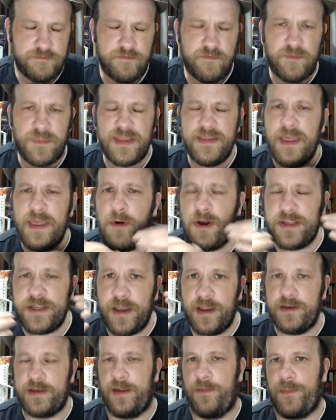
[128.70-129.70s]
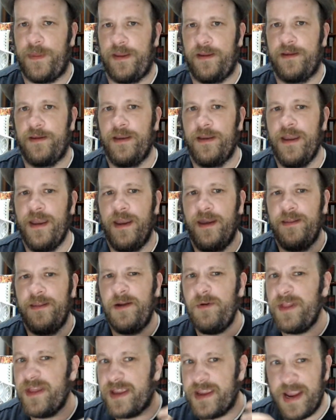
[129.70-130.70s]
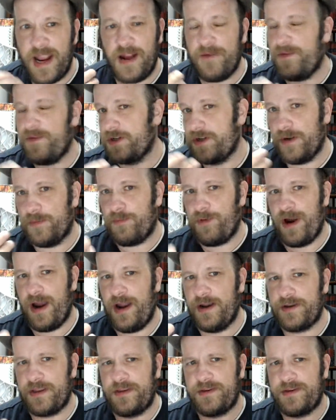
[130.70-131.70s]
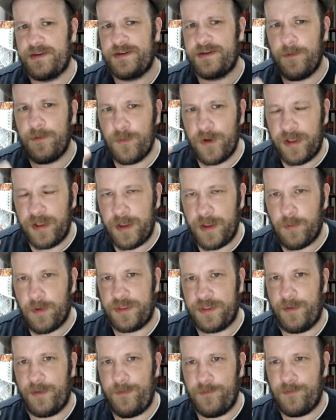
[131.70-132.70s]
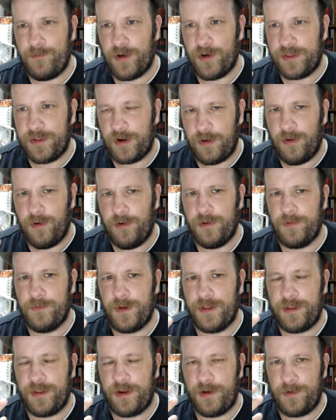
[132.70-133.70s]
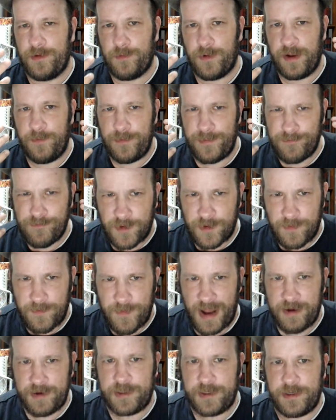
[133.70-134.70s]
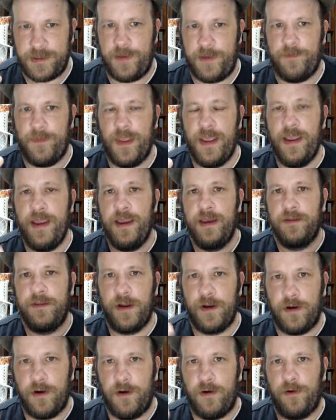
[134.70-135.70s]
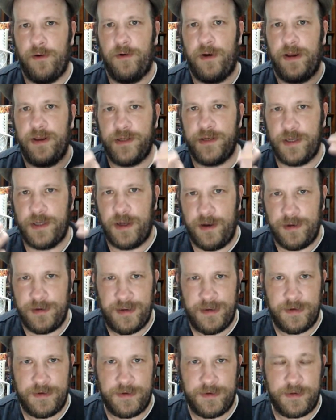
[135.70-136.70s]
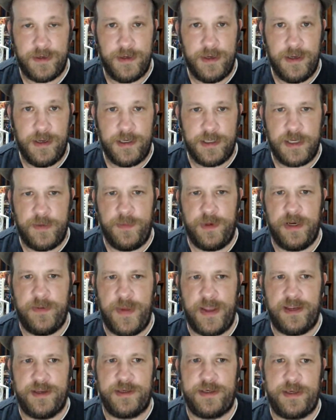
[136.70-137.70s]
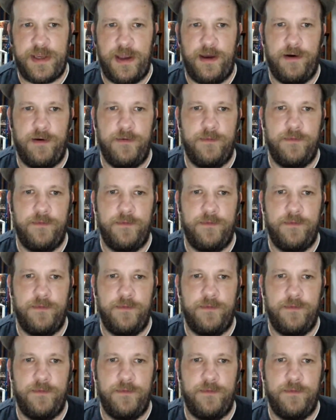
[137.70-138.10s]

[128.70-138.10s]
they want to sell you something. They don't really care if it's a good product. It's not really what matters to them. Their goal is simply to make a sale.